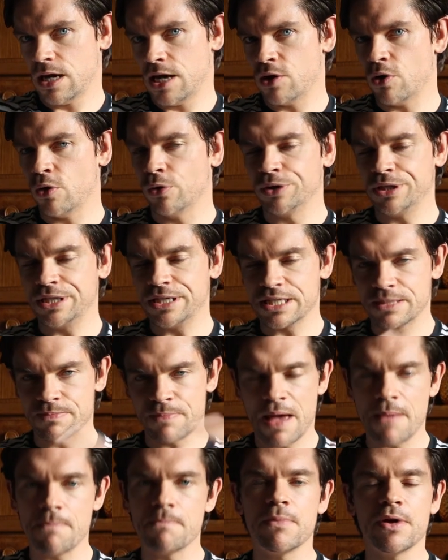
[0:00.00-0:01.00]
an audience
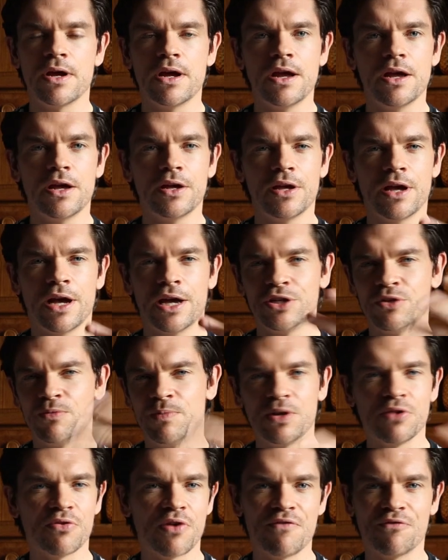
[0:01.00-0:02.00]
member and you've
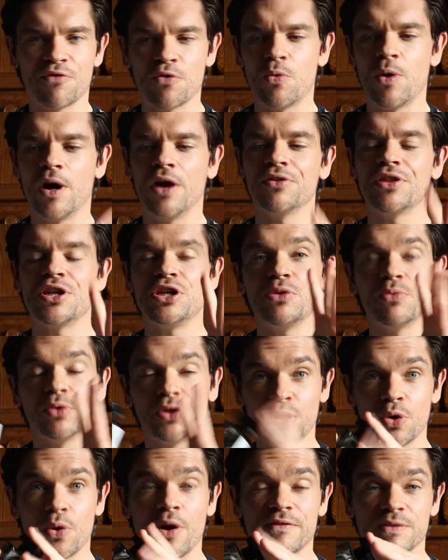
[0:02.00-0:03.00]
been around for a while, then you will
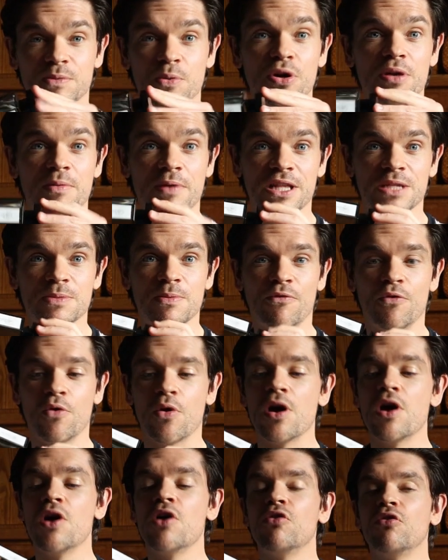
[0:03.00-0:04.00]
know I've spoken about this
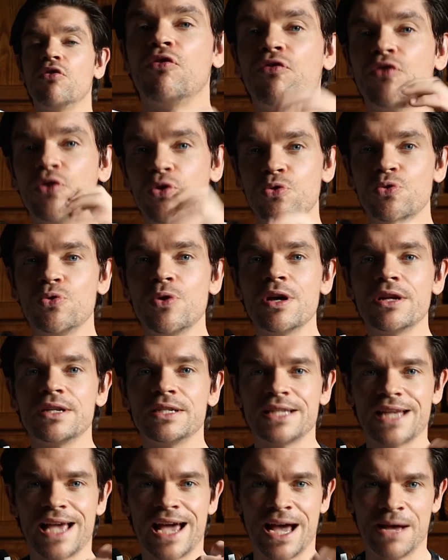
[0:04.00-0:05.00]
before. Fou
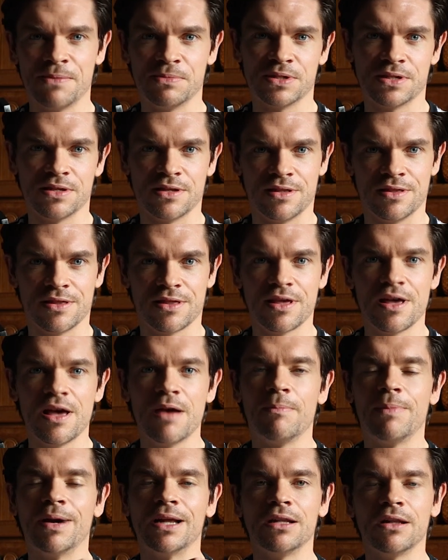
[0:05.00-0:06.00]
D'Absinthe
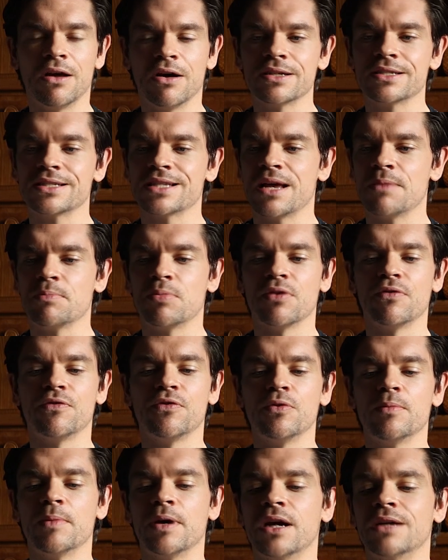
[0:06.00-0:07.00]
by L'Artisan
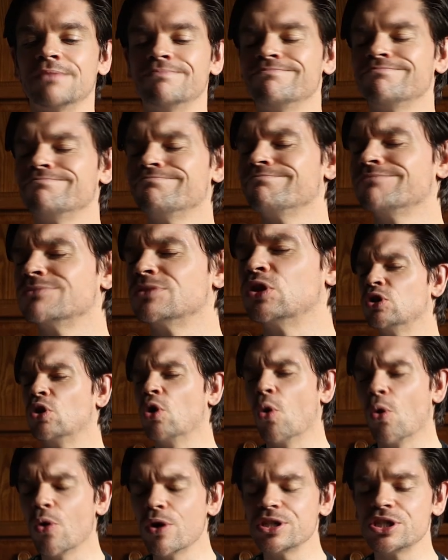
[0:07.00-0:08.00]
Parfumeur.
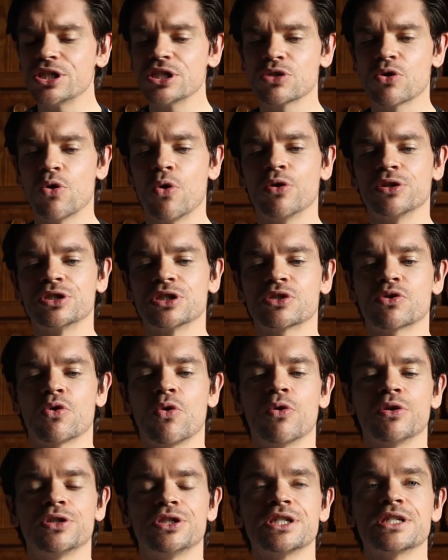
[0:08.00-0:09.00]
Gorgeous, gorgeous,
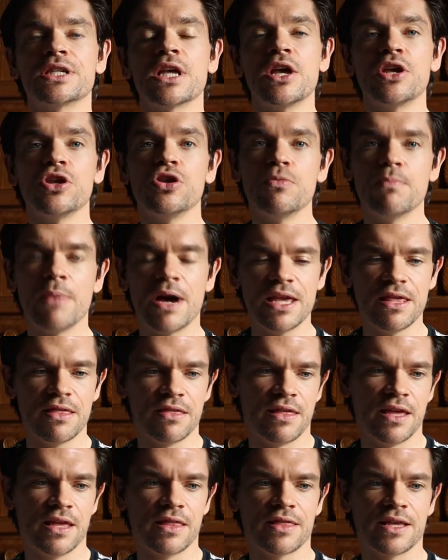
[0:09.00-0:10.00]
gorgeous. You might
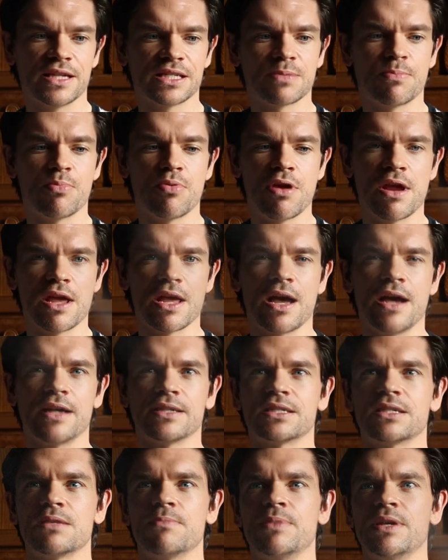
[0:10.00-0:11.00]
think that spring
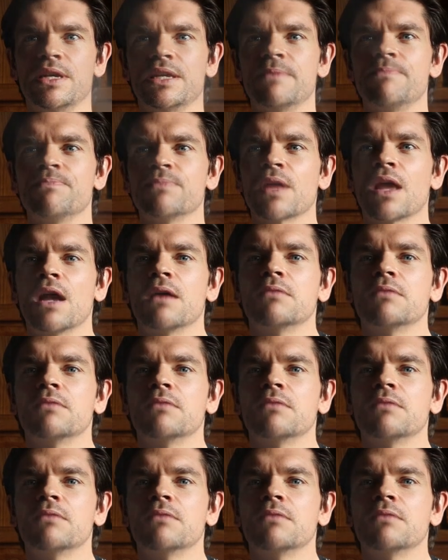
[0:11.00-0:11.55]
has to be